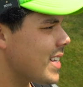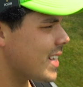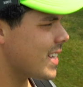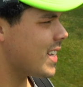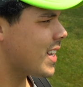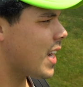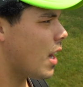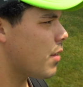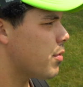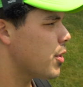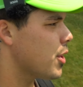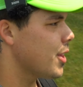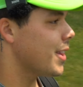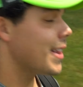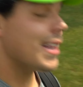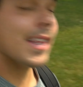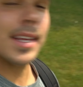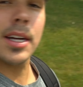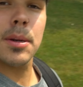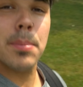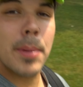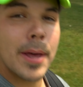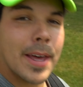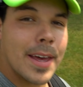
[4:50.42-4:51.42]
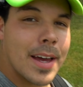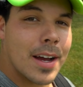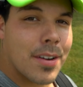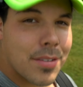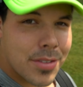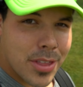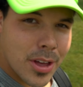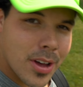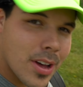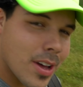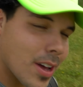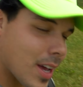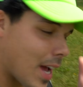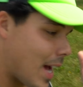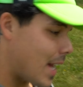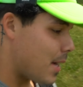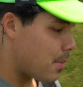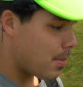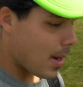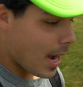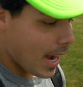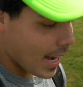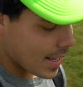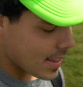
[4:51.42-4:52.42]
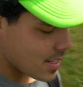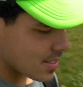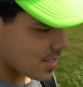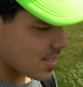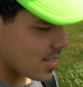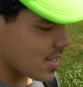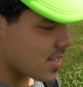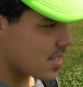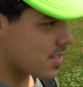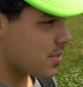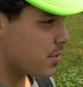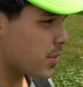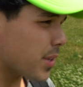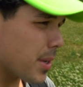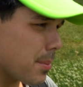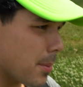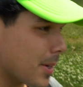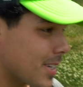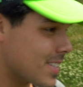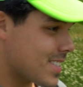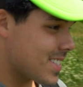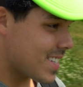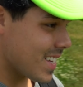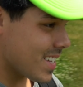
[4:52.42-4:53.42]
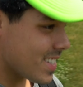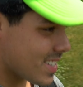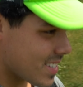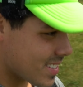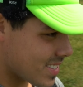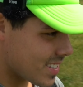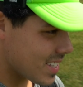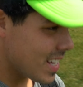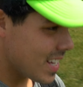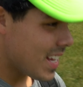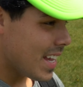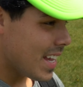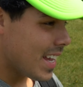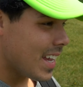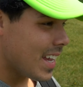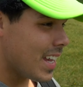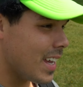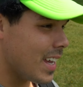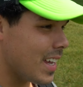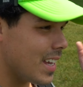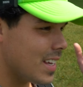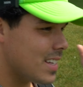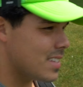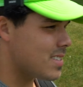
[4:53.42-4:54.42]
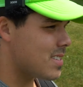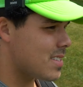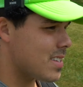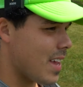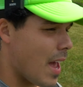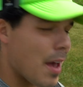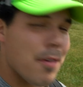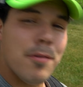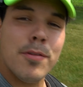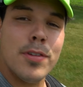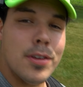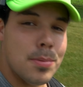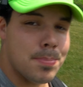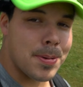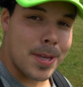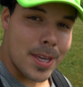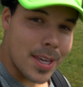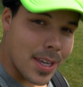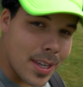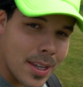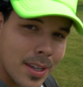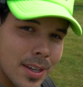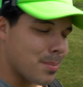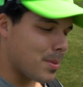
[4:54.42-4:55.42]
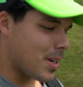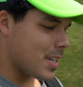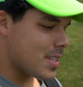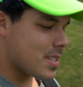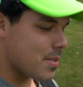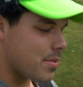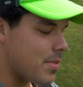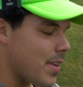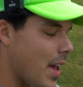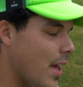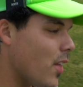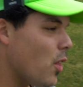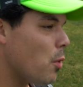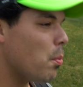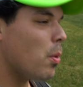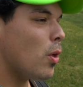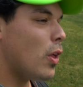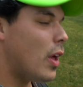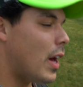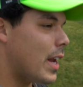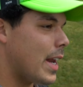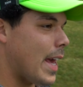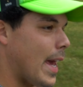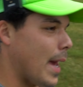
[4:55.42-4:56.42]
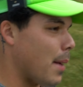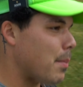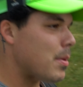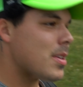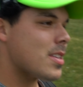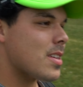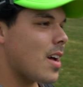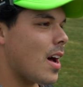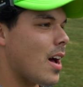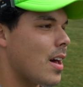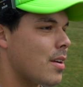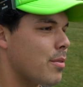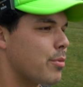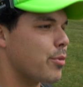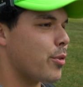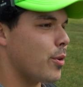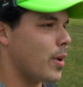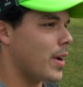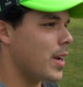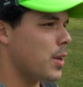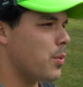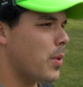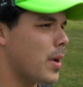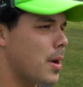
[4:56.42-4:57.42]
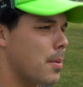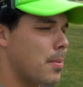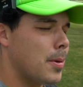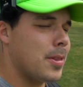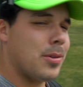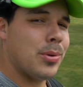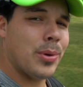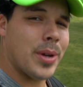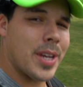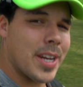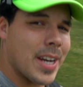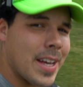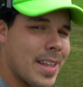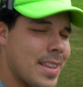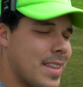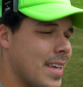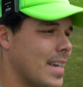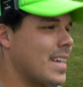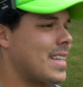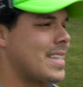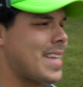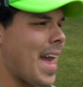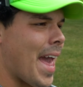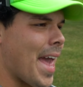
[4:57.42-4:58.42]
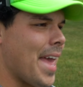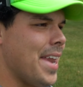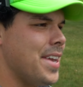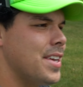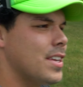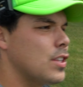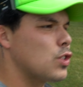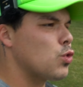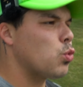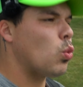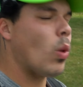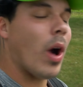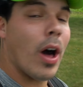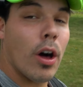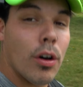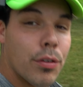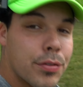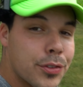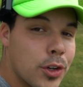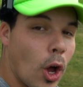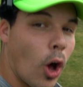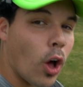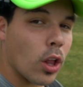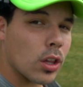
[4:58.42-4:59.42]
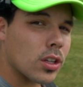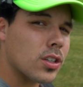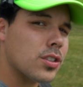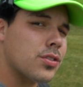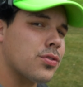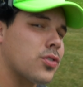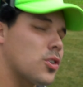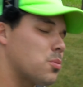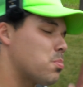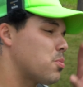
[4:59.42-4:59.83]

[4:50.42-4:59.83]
I can cover a little bit of the kind of behind the scenes of remix discs it's MVP, but it's available on Amazon for anywhere between, I think, $10 to $12 for